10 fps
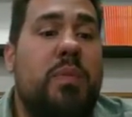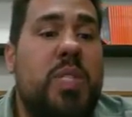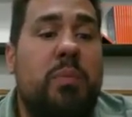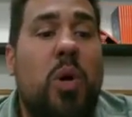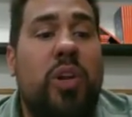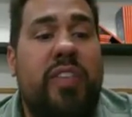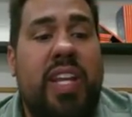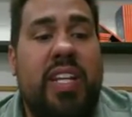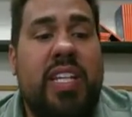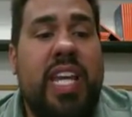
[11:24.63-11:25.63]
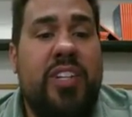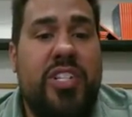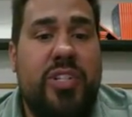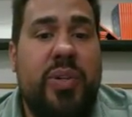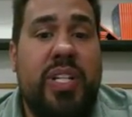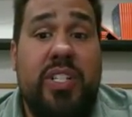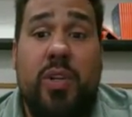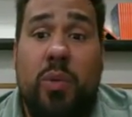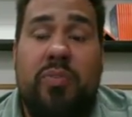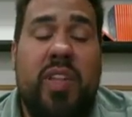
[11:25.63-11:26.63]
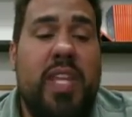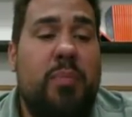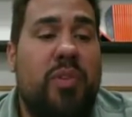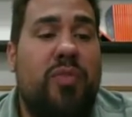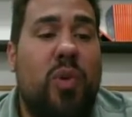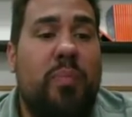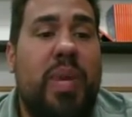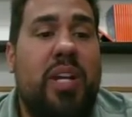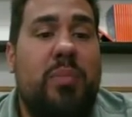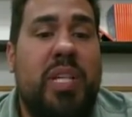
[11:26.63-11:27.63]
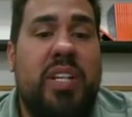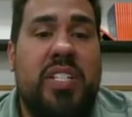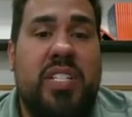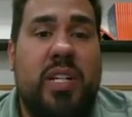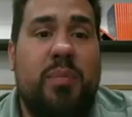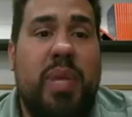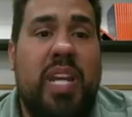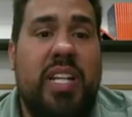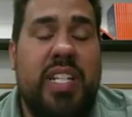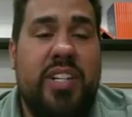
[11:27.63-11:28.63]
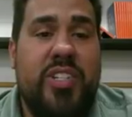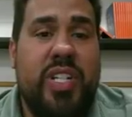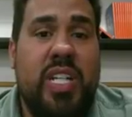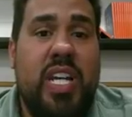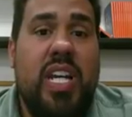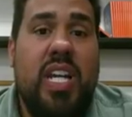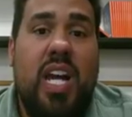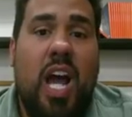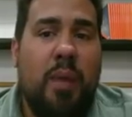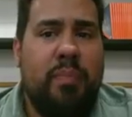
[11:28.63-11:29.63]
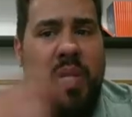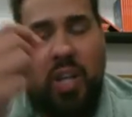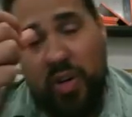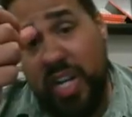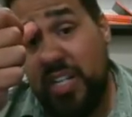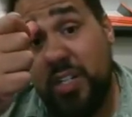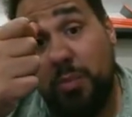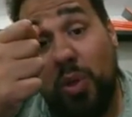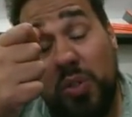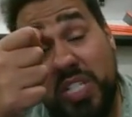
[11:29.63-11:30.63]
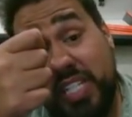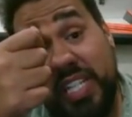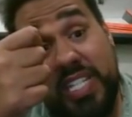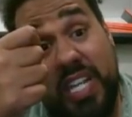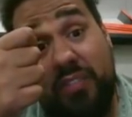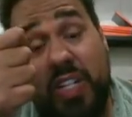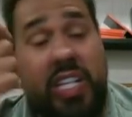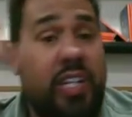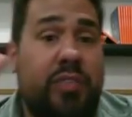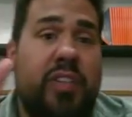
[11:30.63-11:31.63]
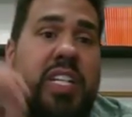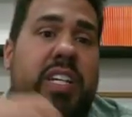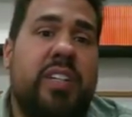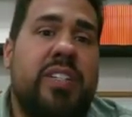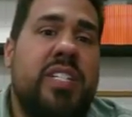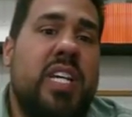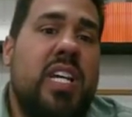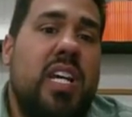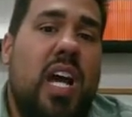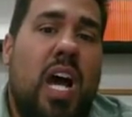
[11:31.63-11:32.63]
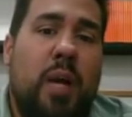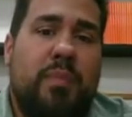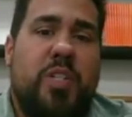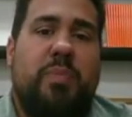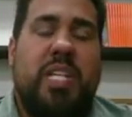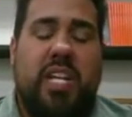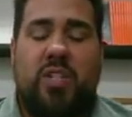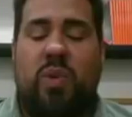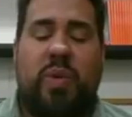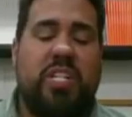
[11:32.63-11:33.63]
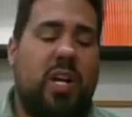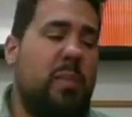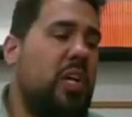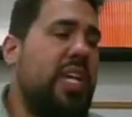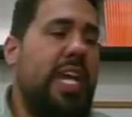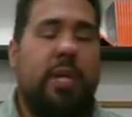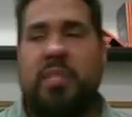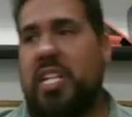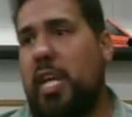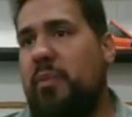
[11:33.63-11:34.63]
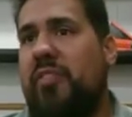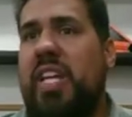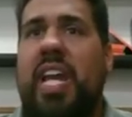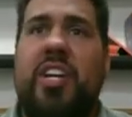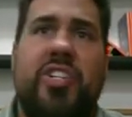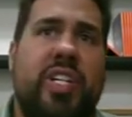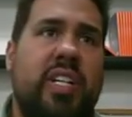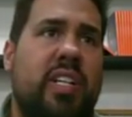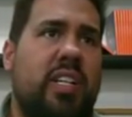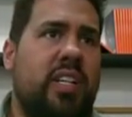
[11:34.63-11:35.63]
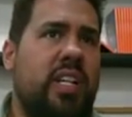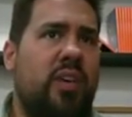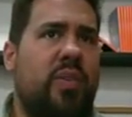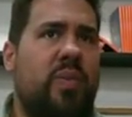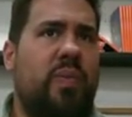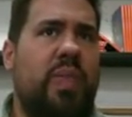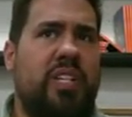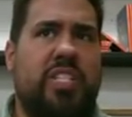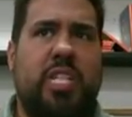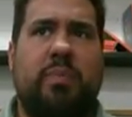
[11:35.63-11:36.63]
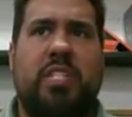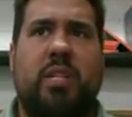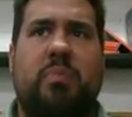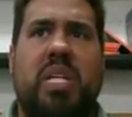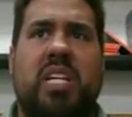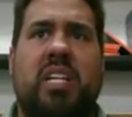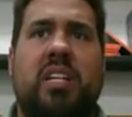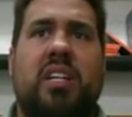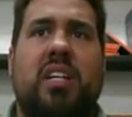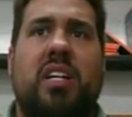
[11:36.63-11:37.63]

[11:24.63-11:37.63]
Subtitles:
to motivate and engage students, and hopefully they perform better because they're paying attention. You know, and I took polls like this every year for years, just because when we talk about games and gamification, you know, there seems to be